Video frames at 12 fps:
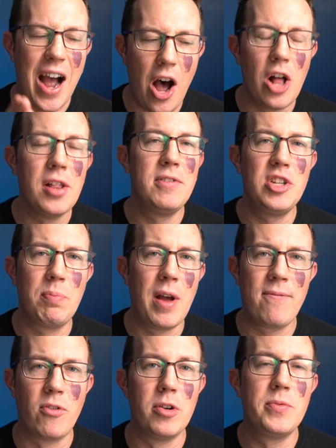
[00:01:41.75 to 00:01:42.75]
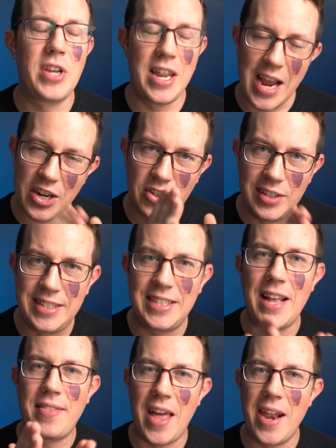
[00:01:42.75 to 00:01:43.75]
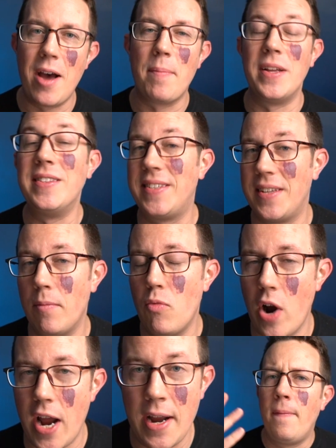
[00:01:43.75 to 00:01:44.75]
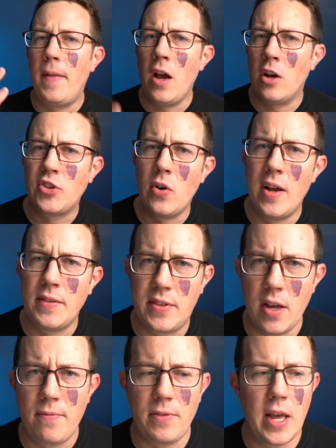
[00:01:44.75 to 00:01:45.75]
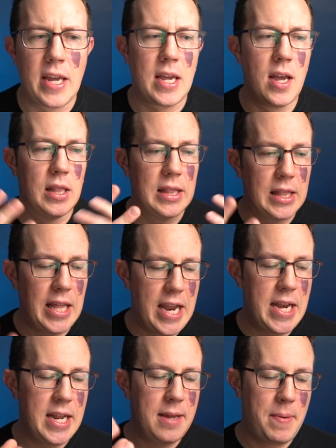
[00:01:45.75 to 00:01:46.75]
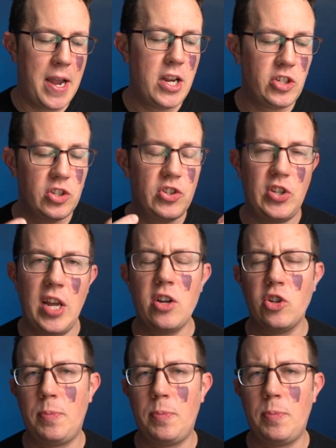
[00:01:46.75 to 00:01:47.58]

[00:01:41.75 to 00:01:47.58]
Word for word: All of these platforms can actually set that up in some way. They also have stuff like landing page and sales